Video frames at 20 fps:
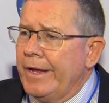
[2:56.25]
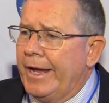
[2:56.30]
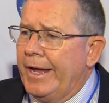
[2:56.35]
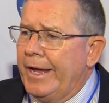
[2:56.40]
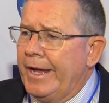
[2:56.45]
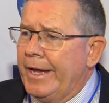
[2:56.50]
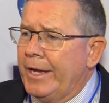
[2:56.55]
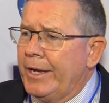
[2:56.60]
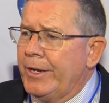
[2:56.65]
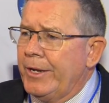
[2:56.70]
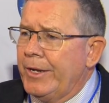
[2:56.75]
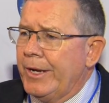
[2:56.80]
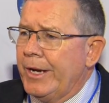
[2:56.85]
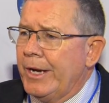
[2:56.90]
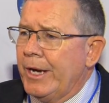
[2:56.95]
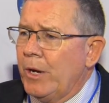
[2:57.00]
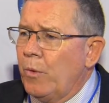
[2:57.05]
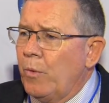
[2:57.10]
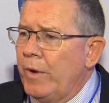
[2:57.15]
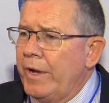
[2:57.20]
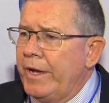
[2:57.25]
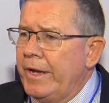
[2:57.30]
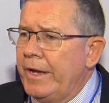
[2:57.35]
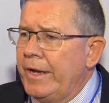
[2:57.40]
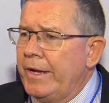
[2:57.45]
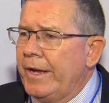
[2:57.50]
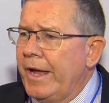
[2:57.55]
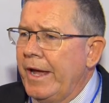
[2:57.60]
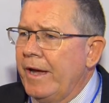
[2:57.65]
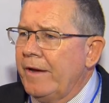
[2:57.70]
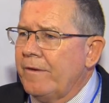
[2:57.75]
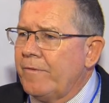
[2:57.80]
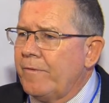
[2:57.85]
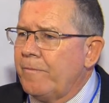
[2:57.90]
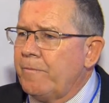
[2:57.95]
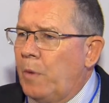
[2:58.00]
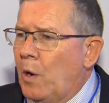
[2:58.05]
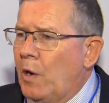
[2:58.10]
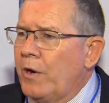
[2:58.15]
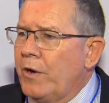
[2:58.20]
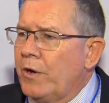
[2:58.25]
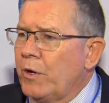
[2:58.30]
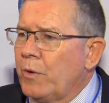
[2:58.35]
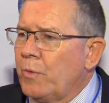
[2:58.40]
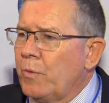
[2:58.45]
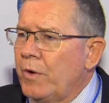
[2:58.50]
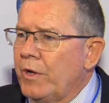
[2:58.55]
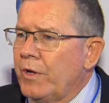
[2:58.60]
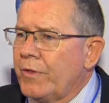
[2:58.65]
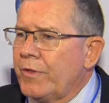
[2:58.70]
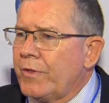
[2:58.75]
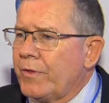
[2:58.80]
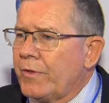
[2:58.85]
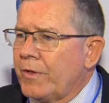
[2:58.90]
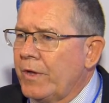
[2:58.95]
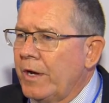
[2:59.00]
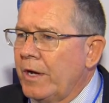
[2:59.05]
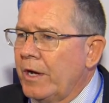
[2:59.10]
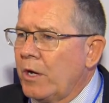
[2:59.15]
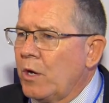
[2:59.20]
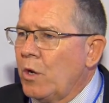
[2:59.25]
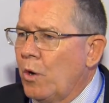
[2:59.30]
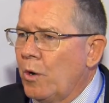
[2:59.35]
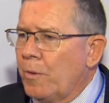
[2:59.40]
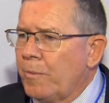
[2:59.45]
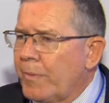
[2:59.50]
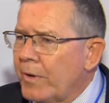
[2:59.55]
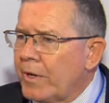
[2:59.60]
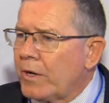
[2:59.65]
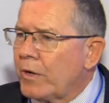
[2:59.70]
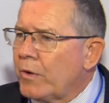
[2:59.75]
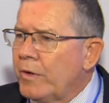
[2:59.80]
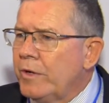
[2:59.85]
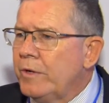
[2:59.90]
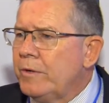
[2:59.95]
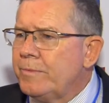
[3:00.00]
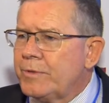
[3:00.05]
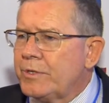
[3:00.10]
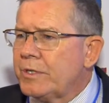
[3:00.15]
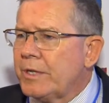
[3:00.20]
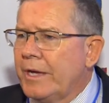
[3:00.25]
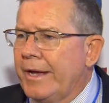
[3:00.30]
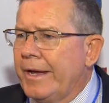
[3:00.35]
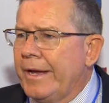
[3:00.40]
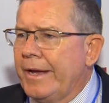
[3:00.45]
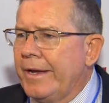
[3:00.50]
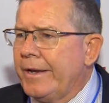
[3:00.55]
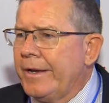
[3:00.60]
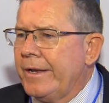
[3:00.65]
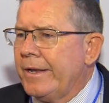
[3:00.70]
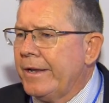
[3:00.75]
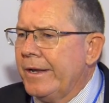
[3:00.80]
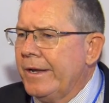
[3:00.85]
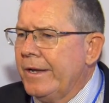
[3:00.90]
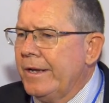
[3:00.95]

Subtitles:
And we have partnered with corporate groups and